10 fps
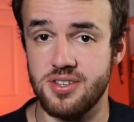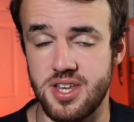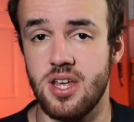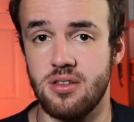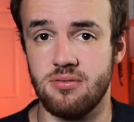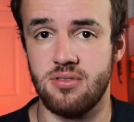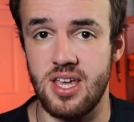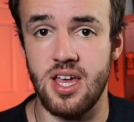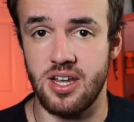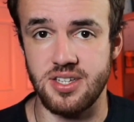is in
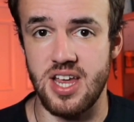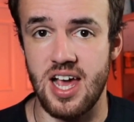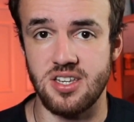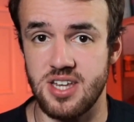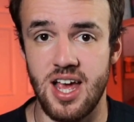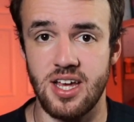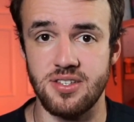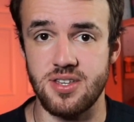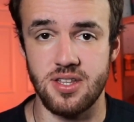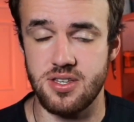the inexact
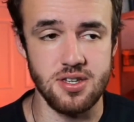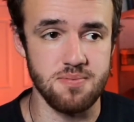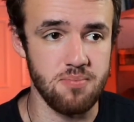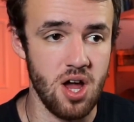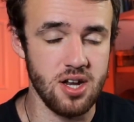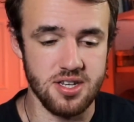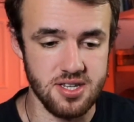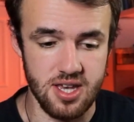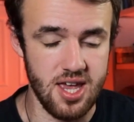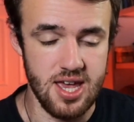science, and this is
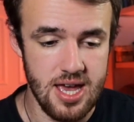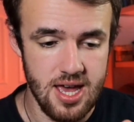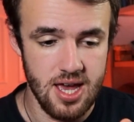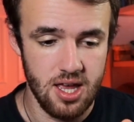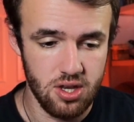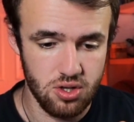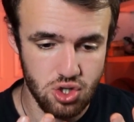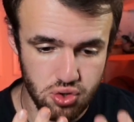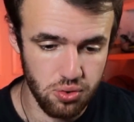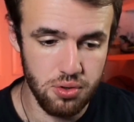honestly,
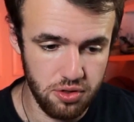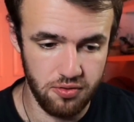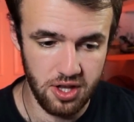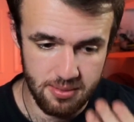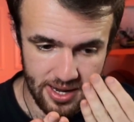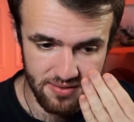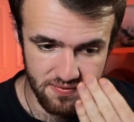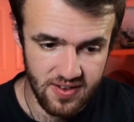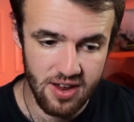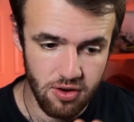truthfully, my
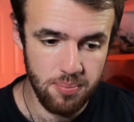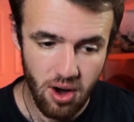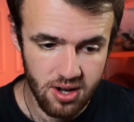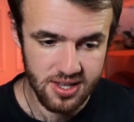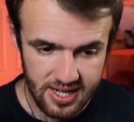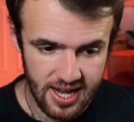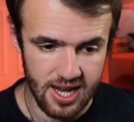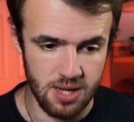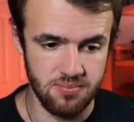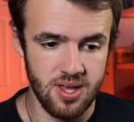favorite part of the
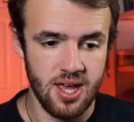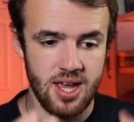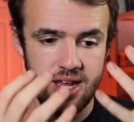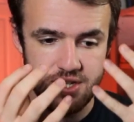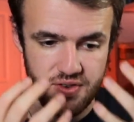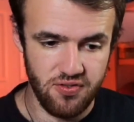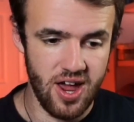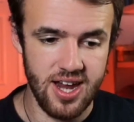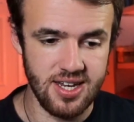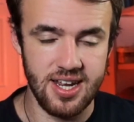game is
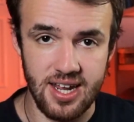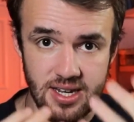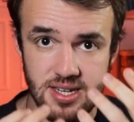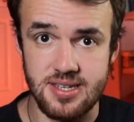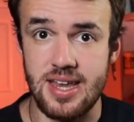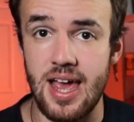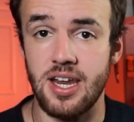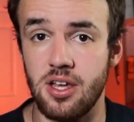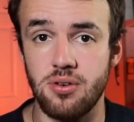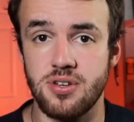finding and
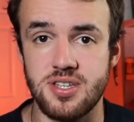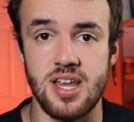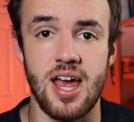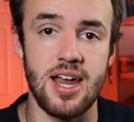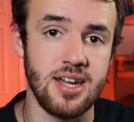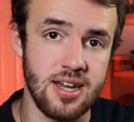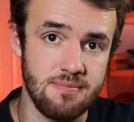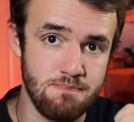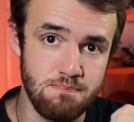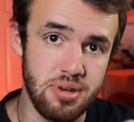deciding who to sign
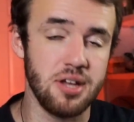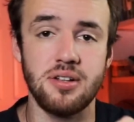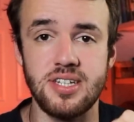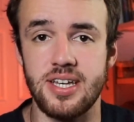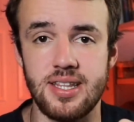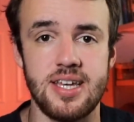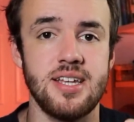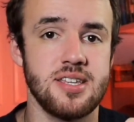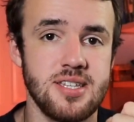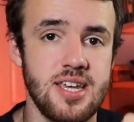and building
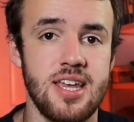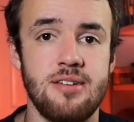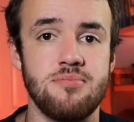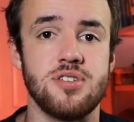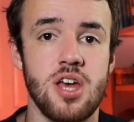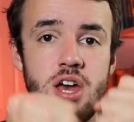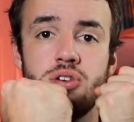these teams